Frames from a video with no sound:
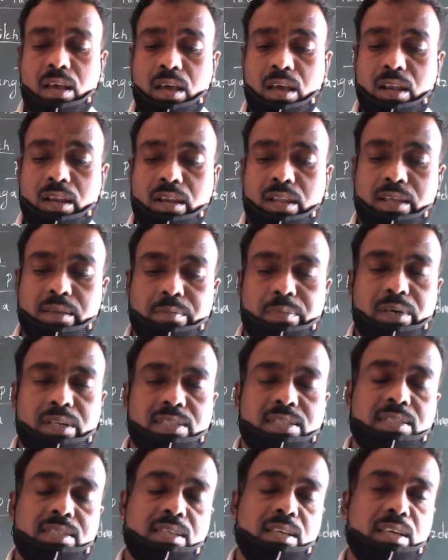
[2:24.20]

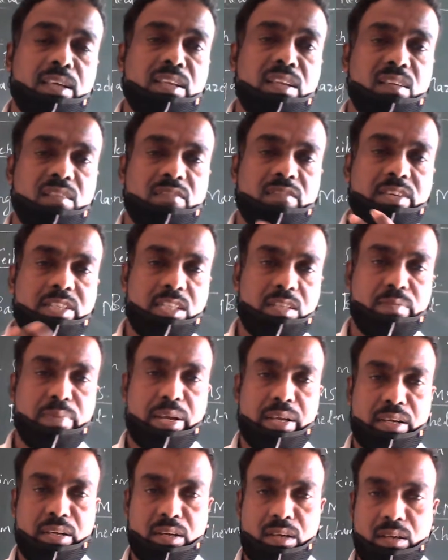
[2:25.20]
labors in West
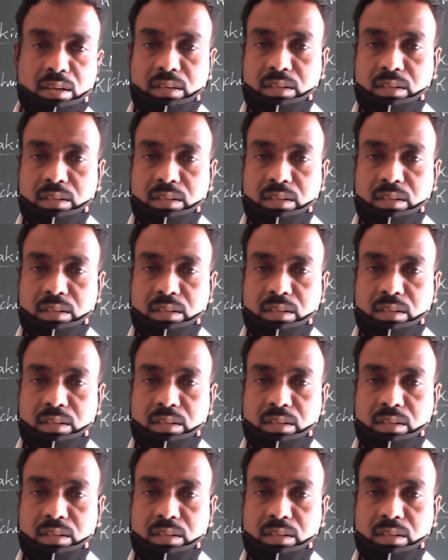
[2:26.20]
Bengal.